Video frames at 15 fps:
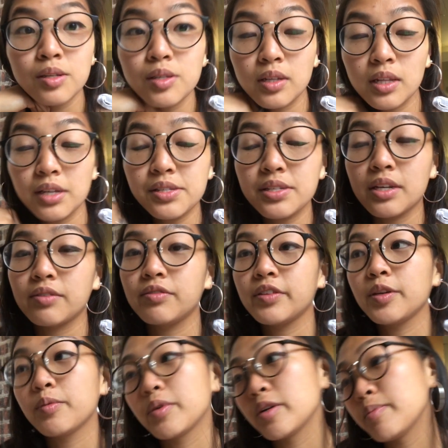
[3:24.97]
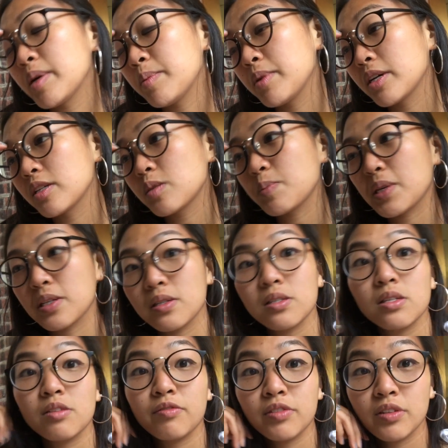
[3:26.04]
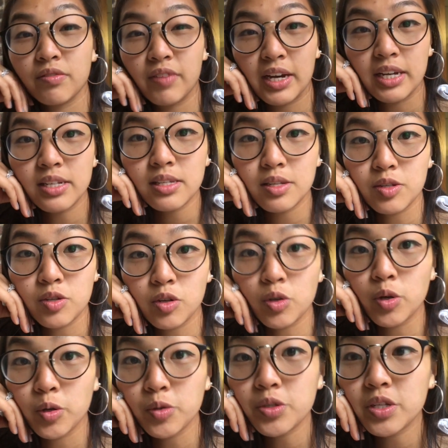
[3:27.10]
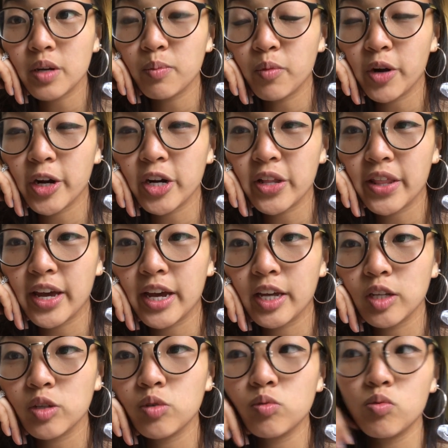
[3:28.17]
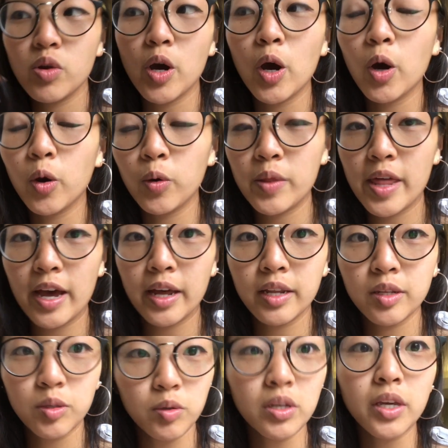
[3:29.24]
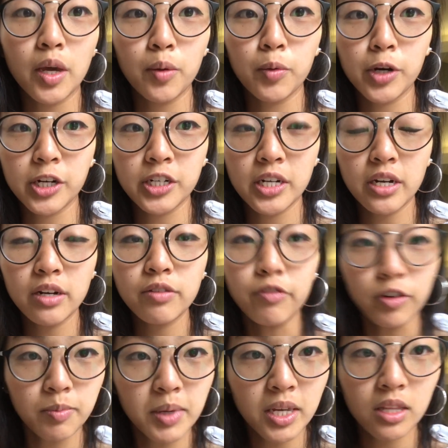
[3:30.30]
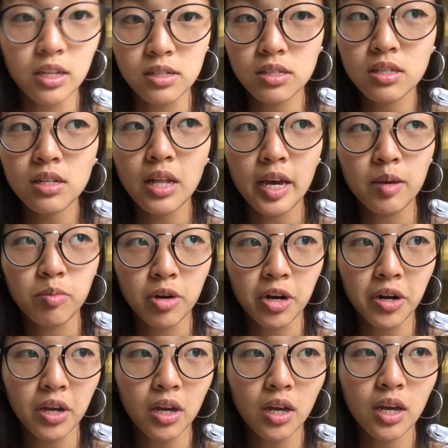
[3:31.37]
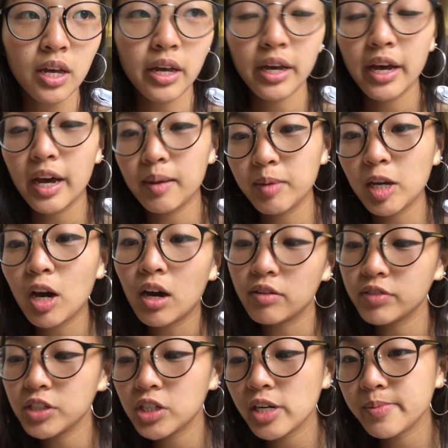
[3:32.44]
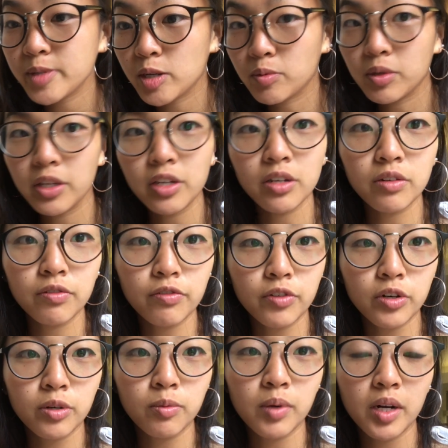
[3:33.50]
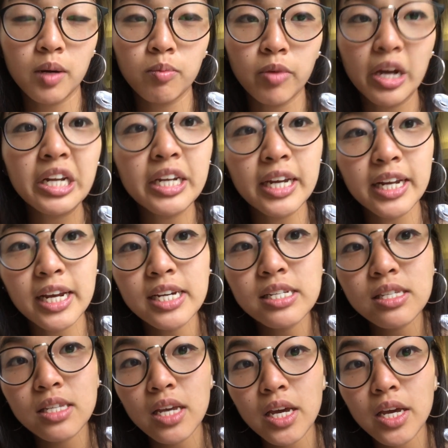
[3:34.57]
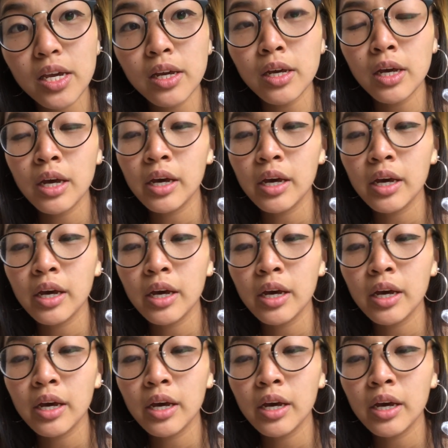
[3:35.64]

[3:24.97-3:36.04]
So that's definitely one of my biggest pieces of advice, is to go somewhere that you know that you can get work done. For me, that's the library. I mean, coffee shops are really good for when I'm writing an essay,